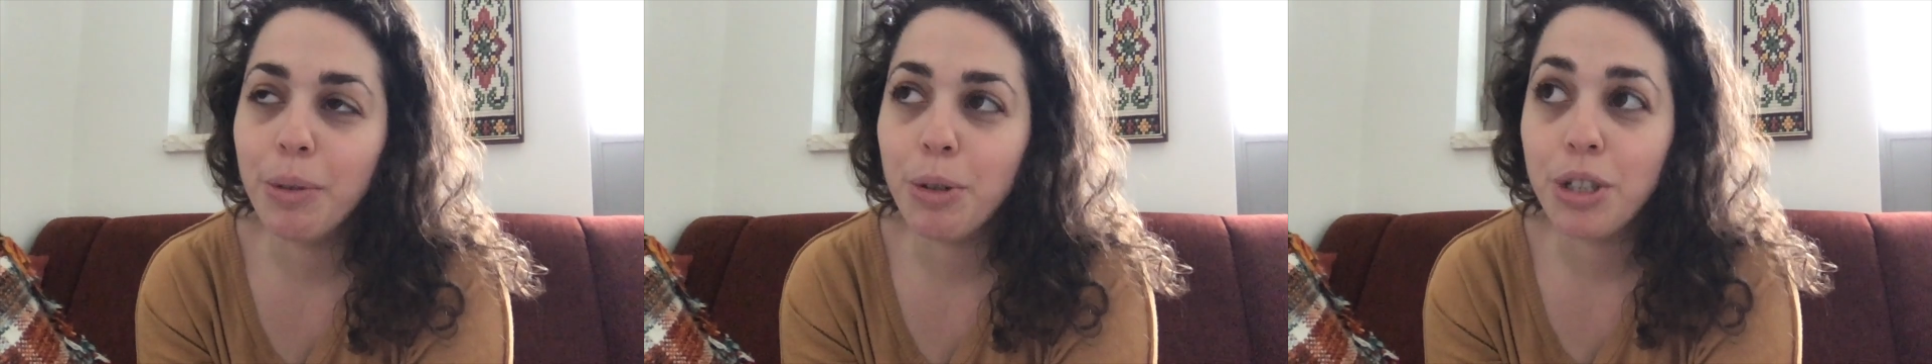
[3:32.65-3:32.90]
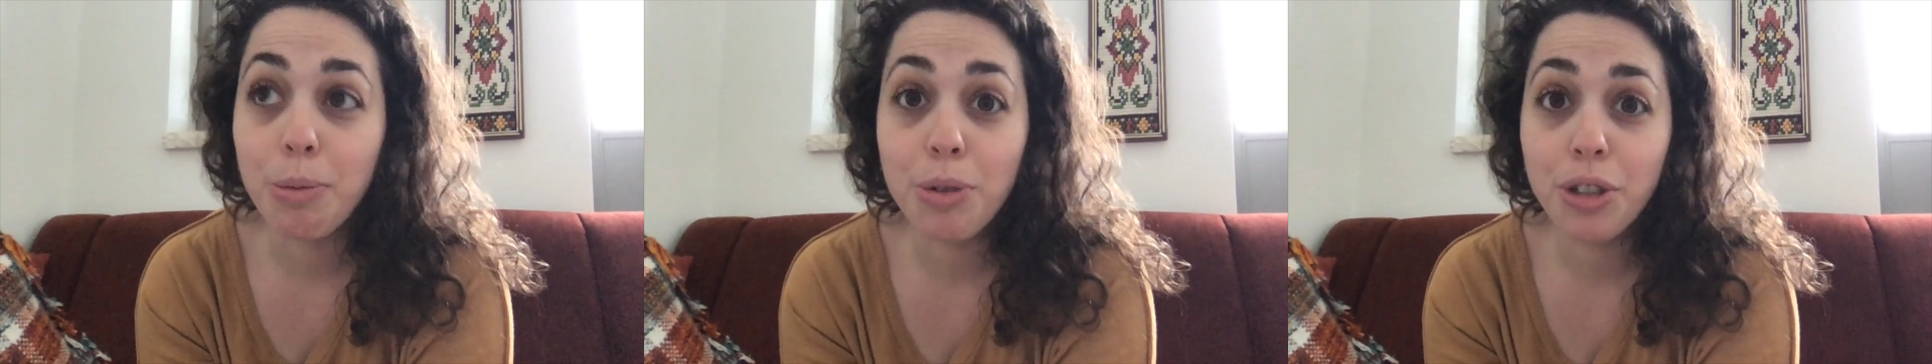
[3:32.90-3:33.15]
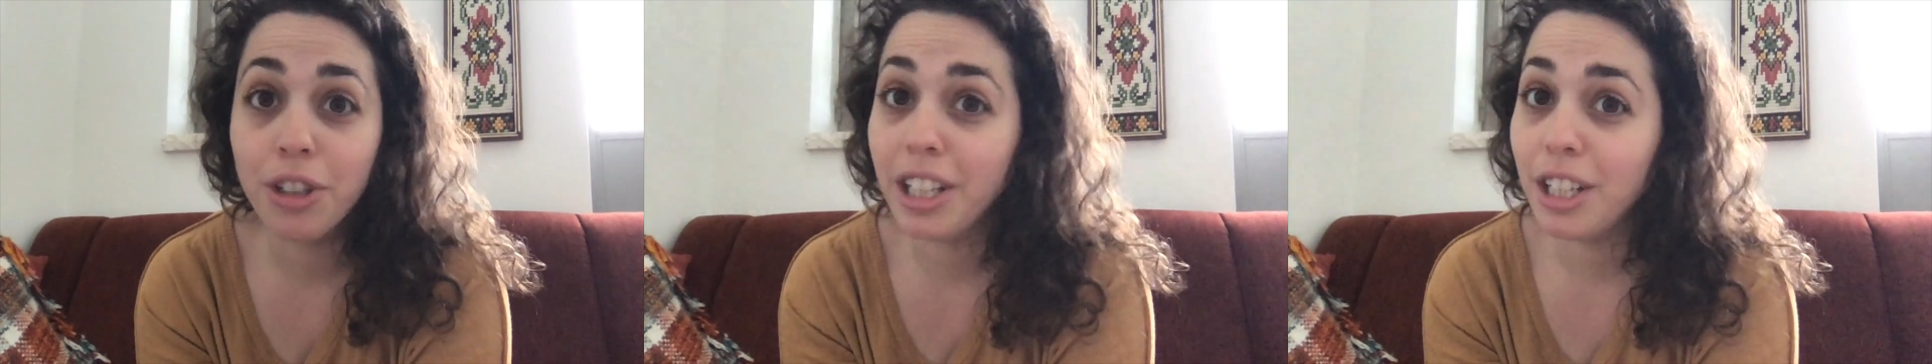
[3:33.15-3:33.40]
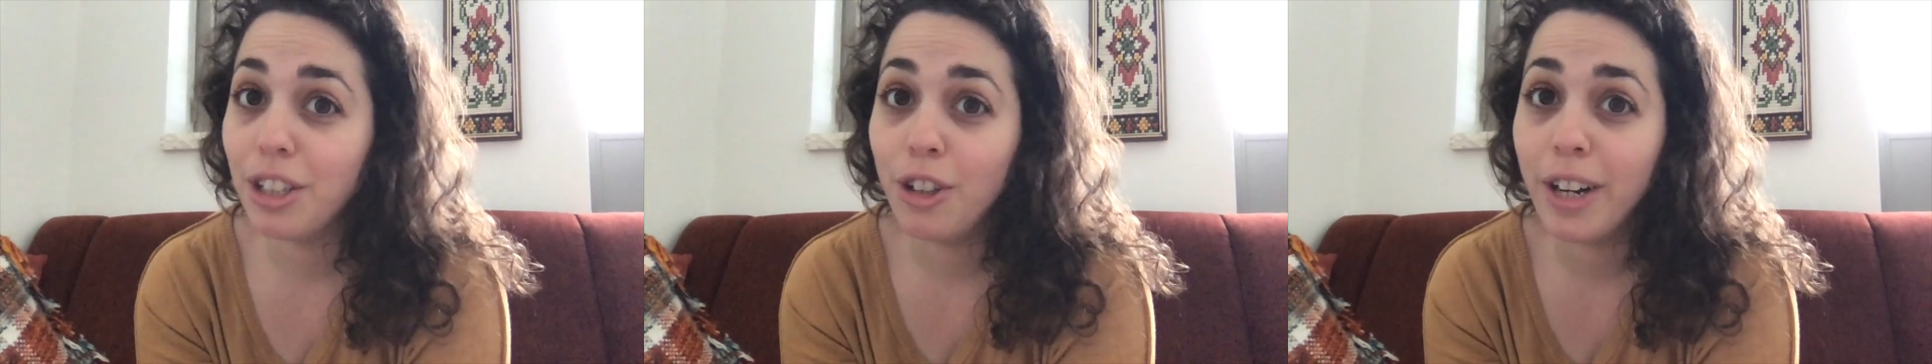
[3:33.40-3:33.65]
which I'm sure
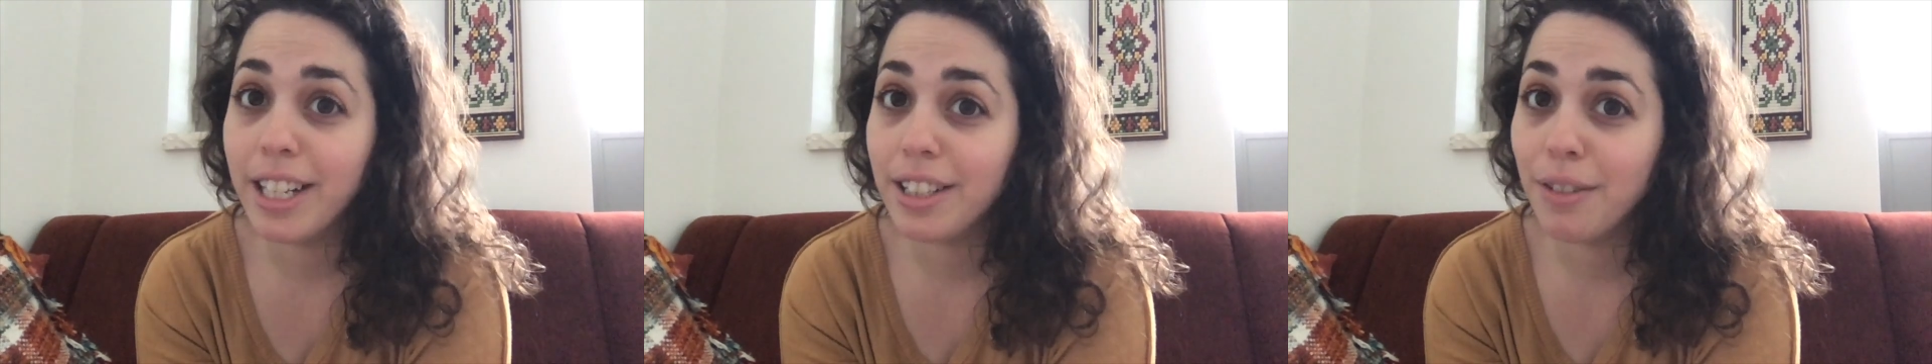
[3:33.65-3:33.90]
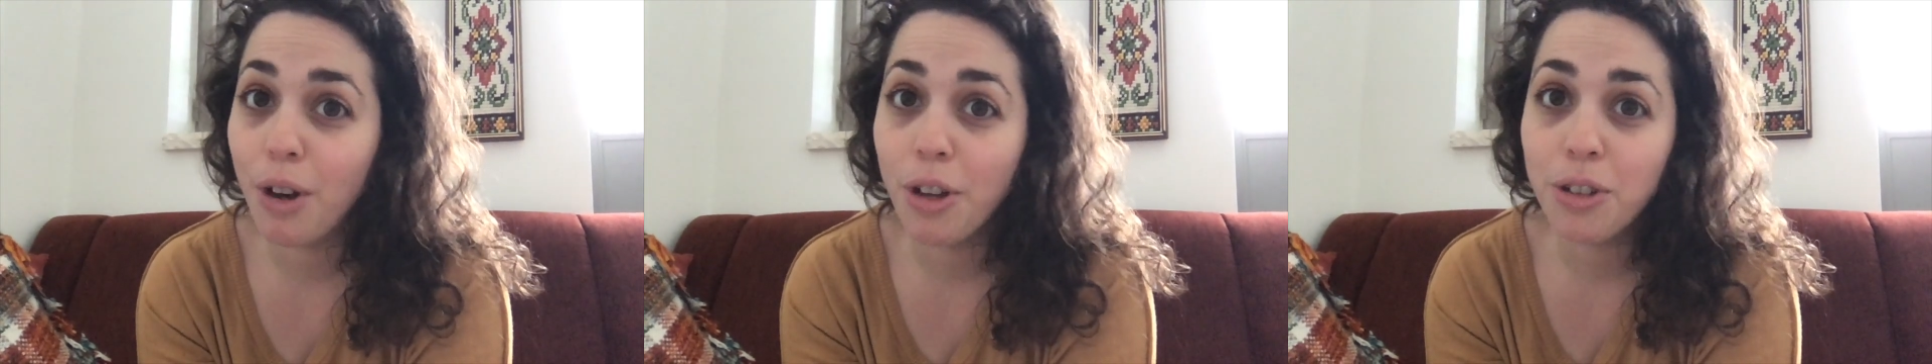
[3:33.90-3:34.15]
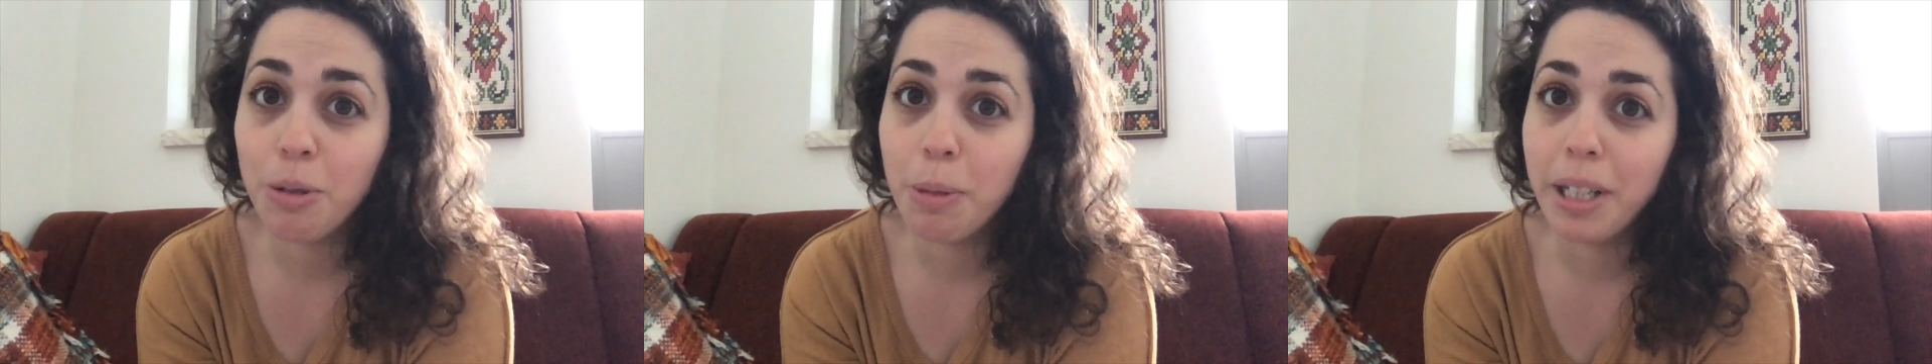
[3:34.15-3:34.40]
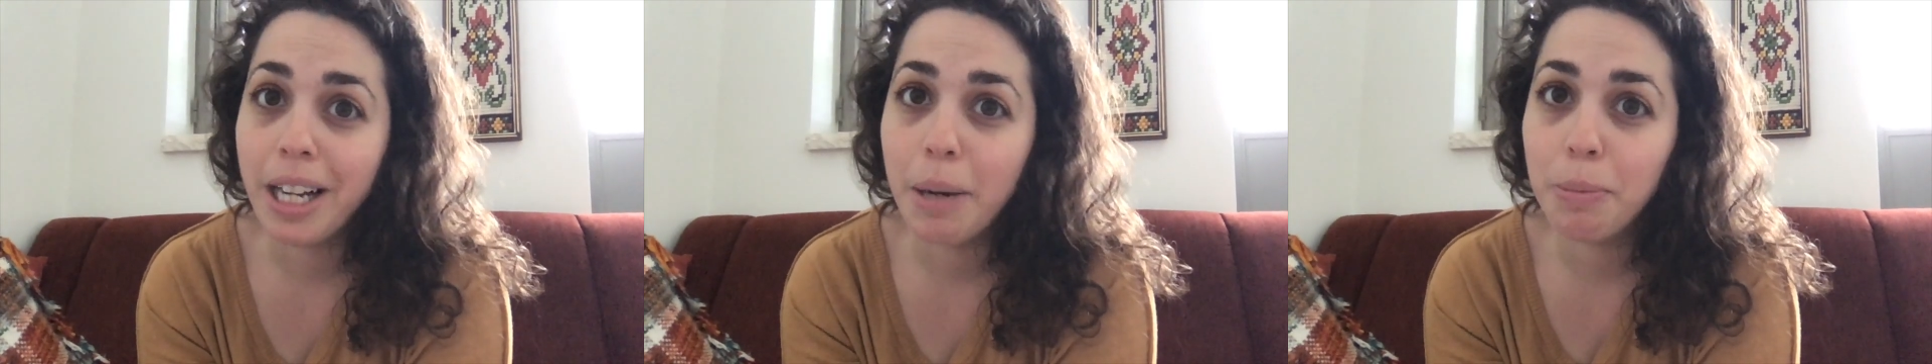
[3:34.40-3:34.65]
that you guys have also
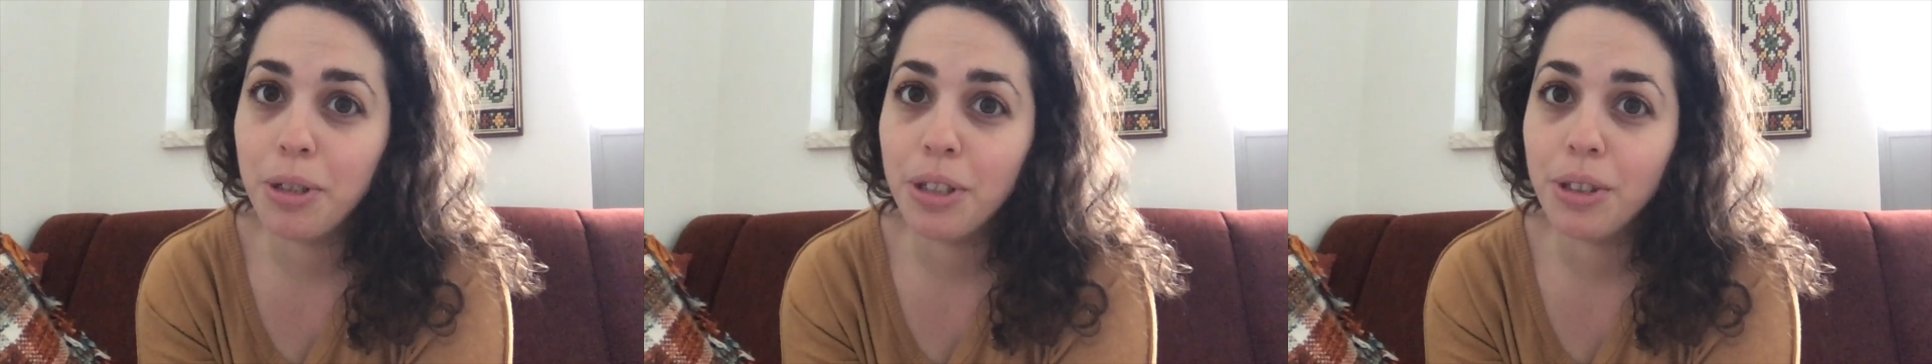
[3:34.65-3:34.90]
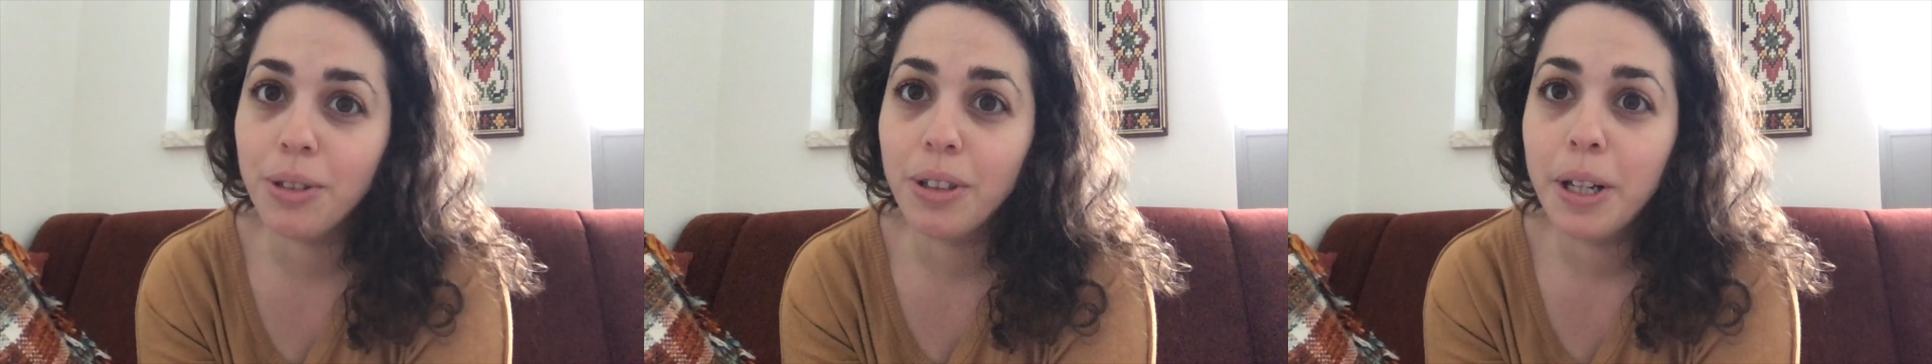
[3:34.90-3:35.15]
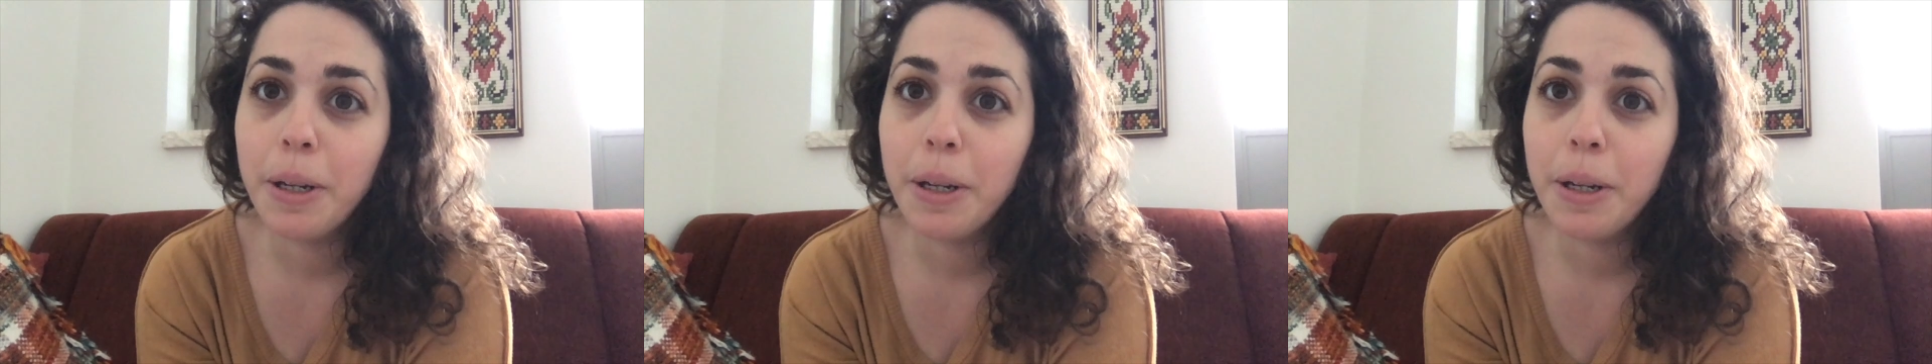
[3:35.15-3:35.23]
been up to.